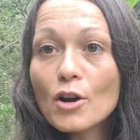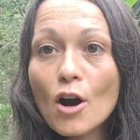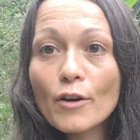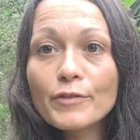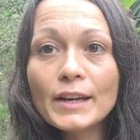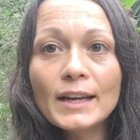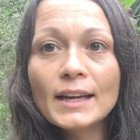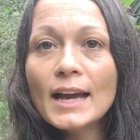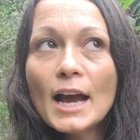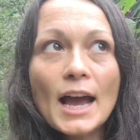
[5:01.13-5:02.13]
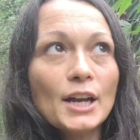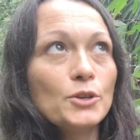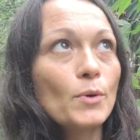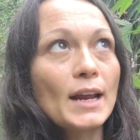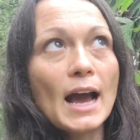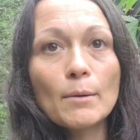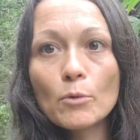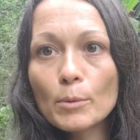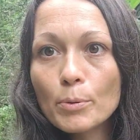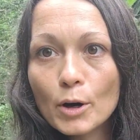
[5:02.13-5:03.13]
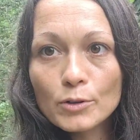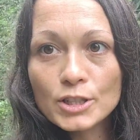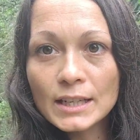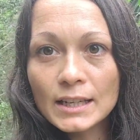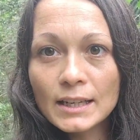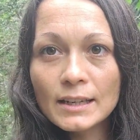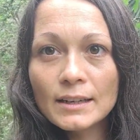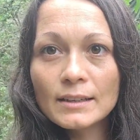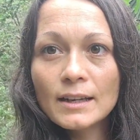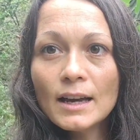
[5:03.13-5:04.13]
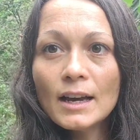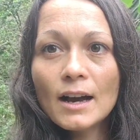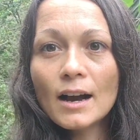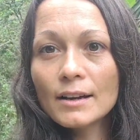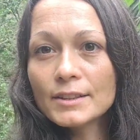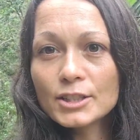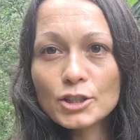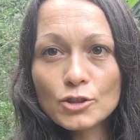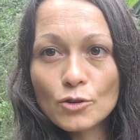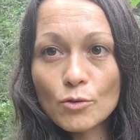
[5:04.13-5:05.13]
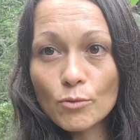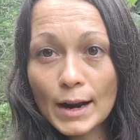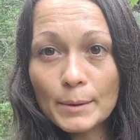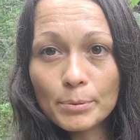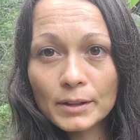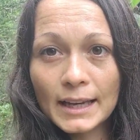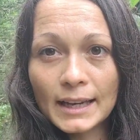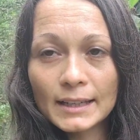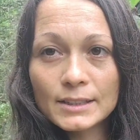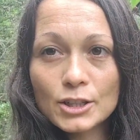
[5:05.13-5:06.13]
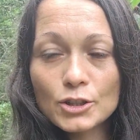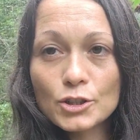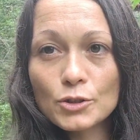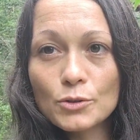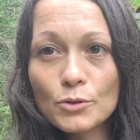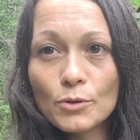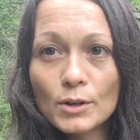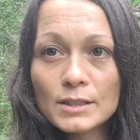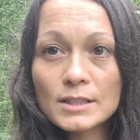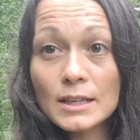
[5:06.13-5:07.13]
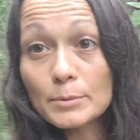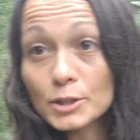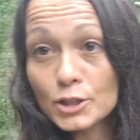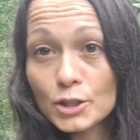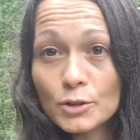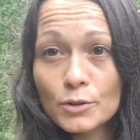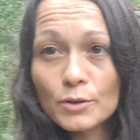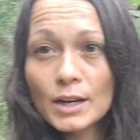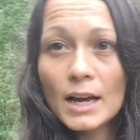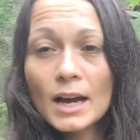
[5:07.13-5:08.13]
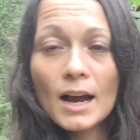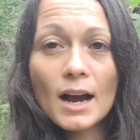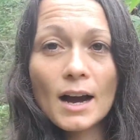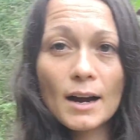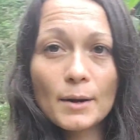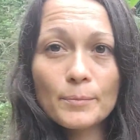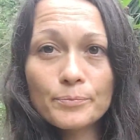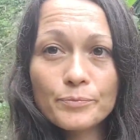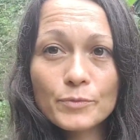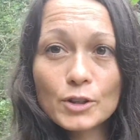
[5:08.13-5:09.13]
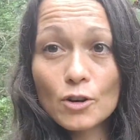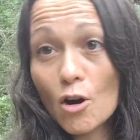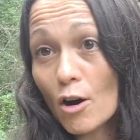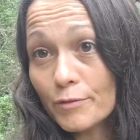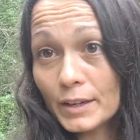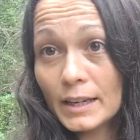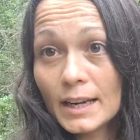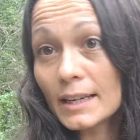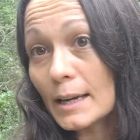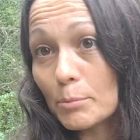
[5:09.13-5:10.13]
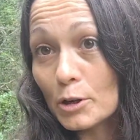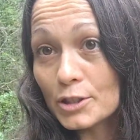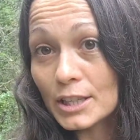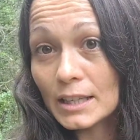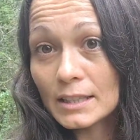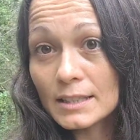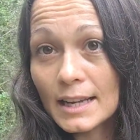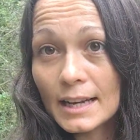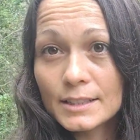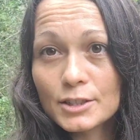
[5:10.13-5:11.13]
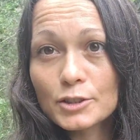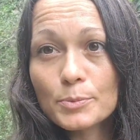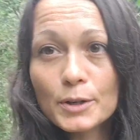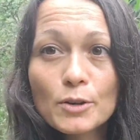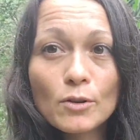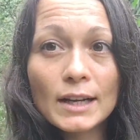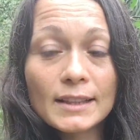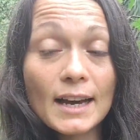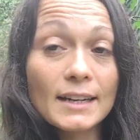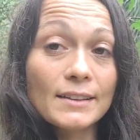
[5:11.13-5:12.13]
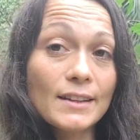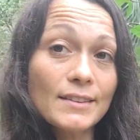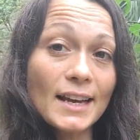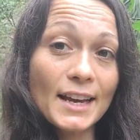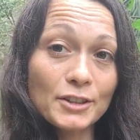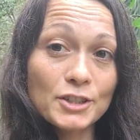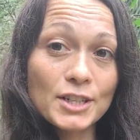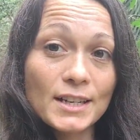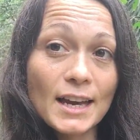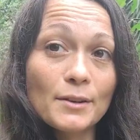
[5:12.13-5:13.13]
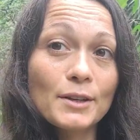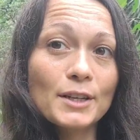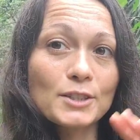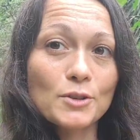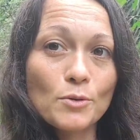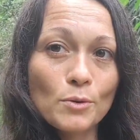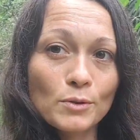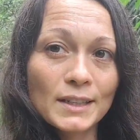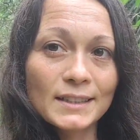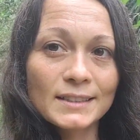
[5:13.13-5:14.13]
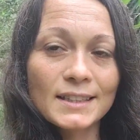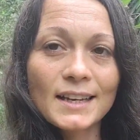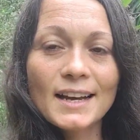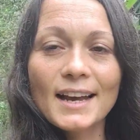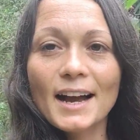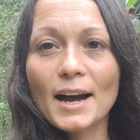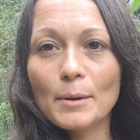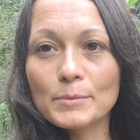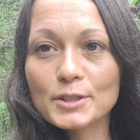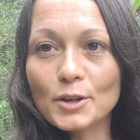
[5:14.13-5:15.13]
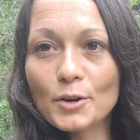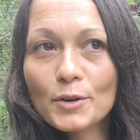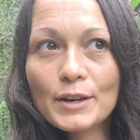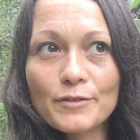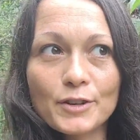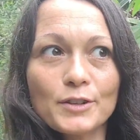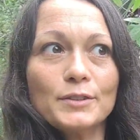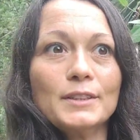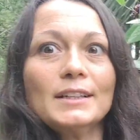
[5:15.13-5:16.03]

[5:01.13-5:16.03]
a coffee and you want to add more protein. This is a great plant to substitute your coffee and get protein instead. So it's pretty cool like that. And then the energy again is a coolant. So if you're,